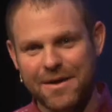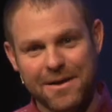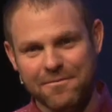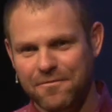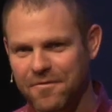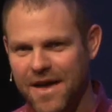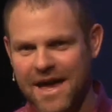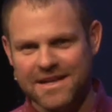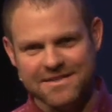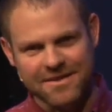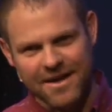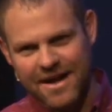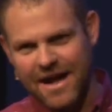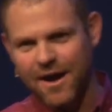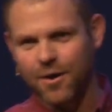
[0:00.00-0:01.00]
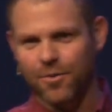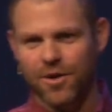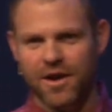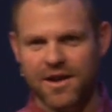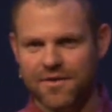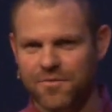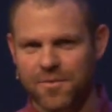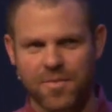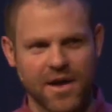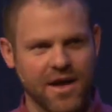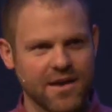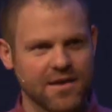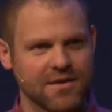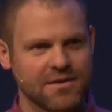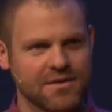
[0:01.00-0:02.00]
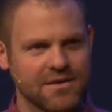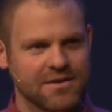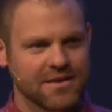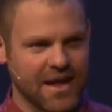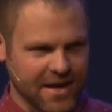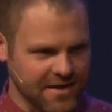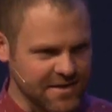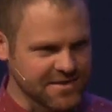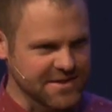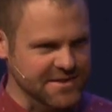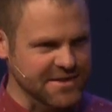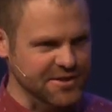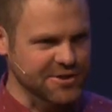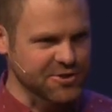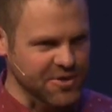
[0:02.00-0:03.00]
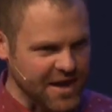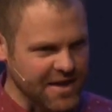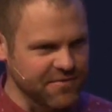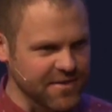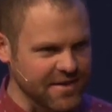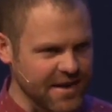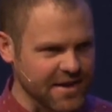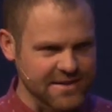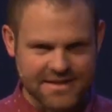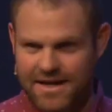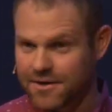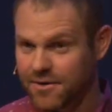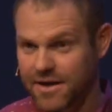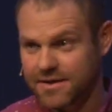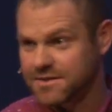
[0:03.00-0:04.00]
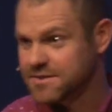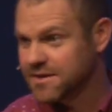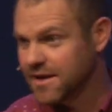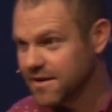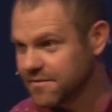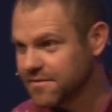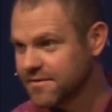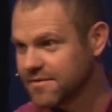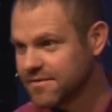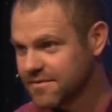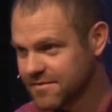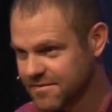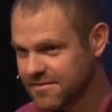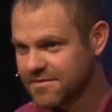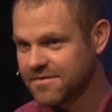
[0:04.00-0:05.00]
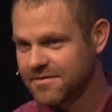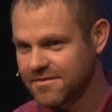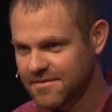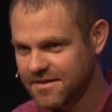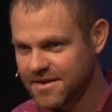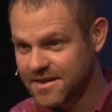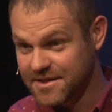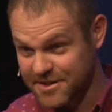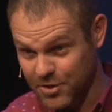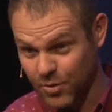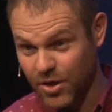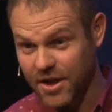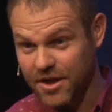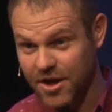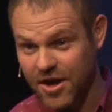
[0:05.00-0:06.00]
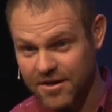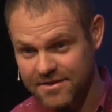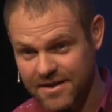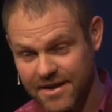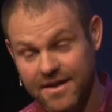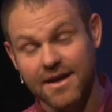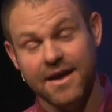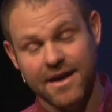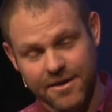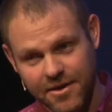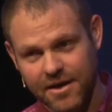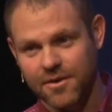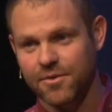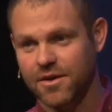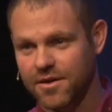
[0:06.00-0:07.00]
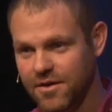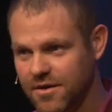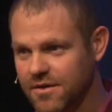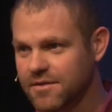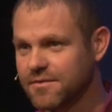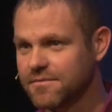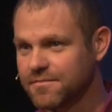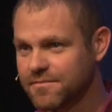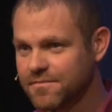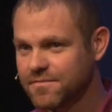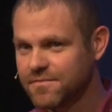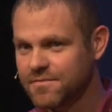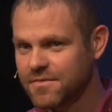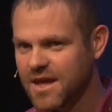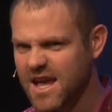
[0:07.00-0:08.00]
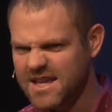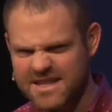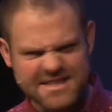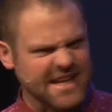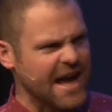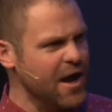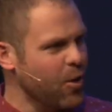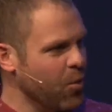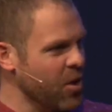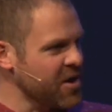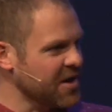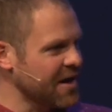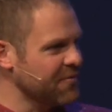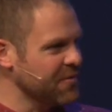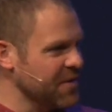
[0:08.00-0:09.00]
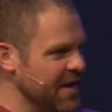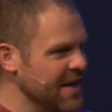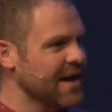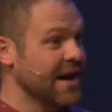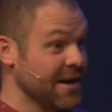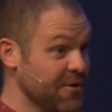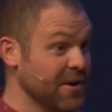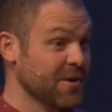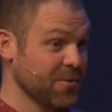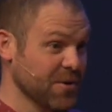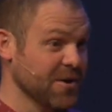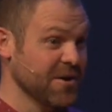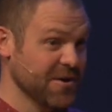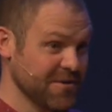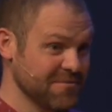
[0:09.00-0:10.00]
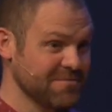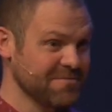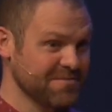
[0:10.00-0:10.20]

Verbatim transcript: I'm fast, I'm gonna outrun everybody. Like, is this a striving thing? Because I know how to strive. Is this a running hard thing? I know how to run hard. Is this outwork everything? I know how to work hard.